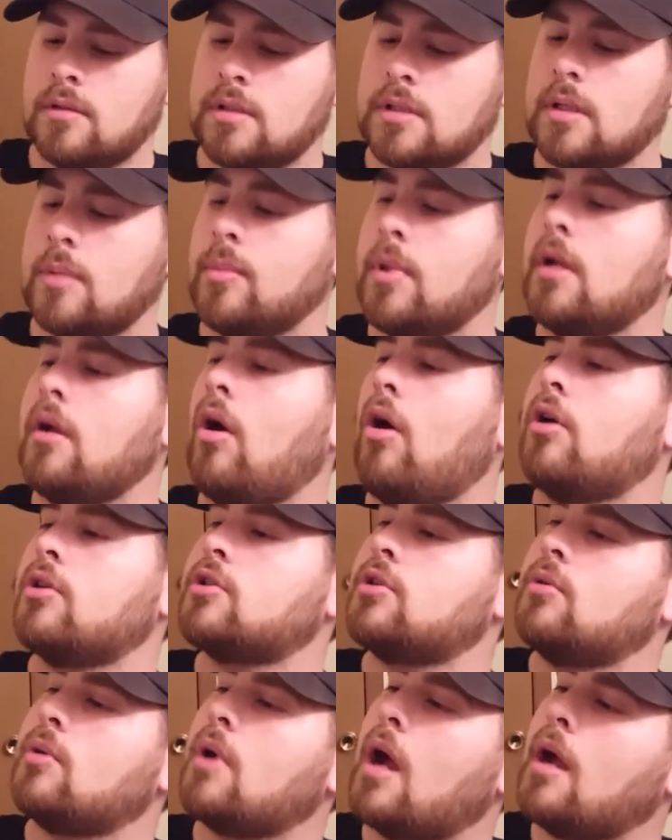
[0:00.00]
Something
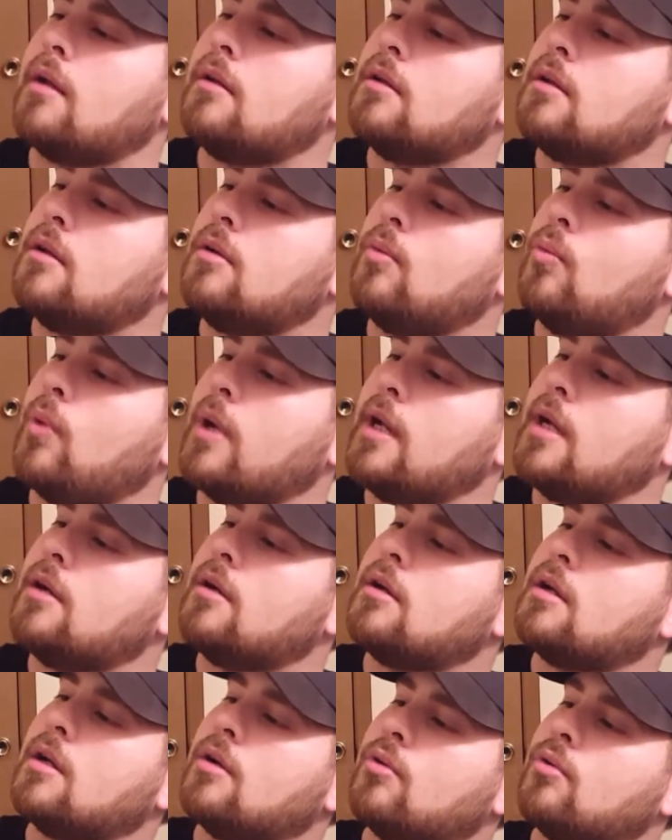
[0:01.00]
also kind of
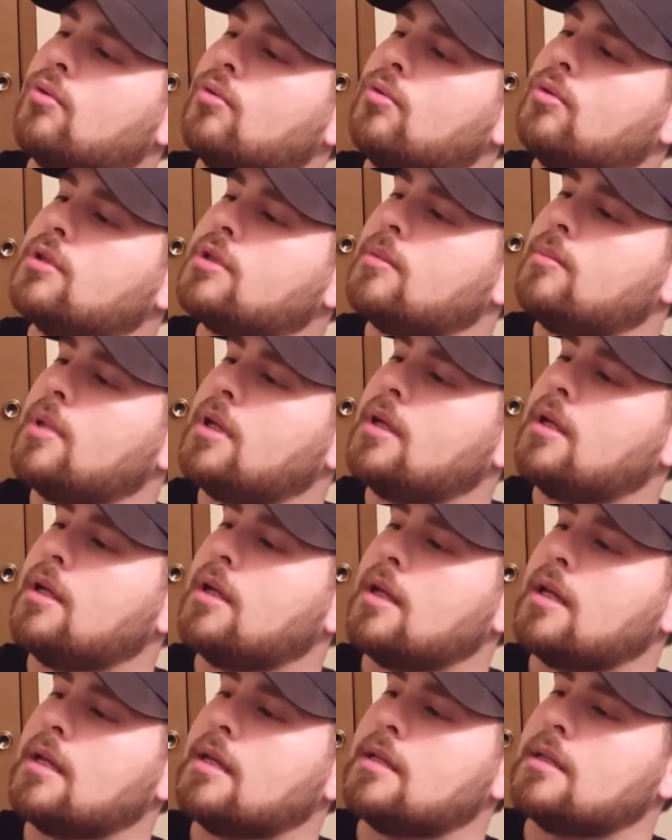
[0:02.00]
weird and cool to me
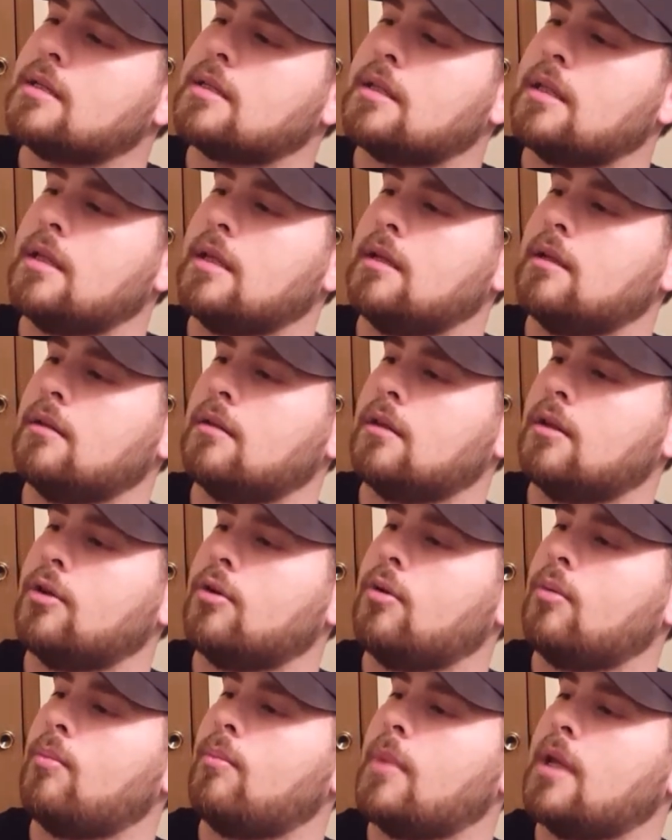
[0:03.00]
is the
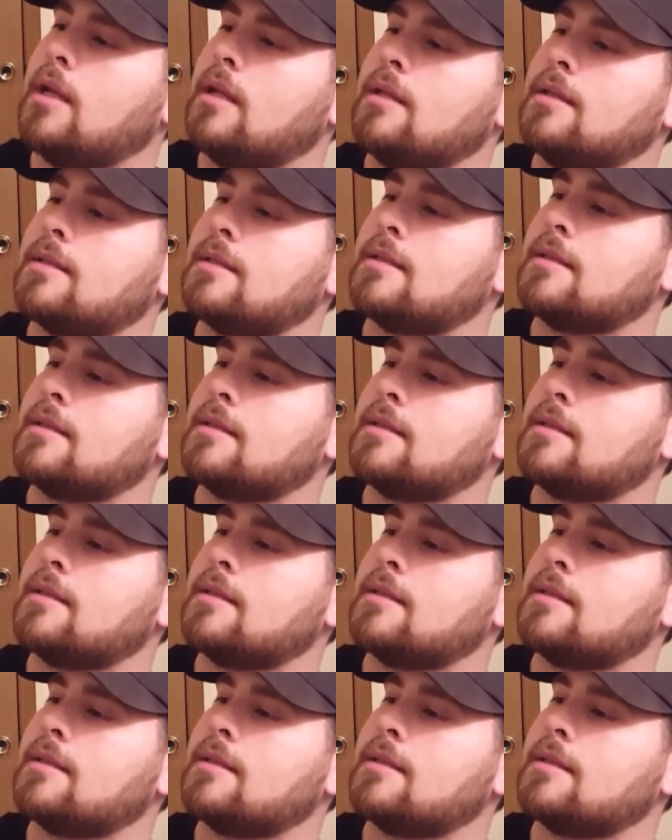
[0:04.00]
little mini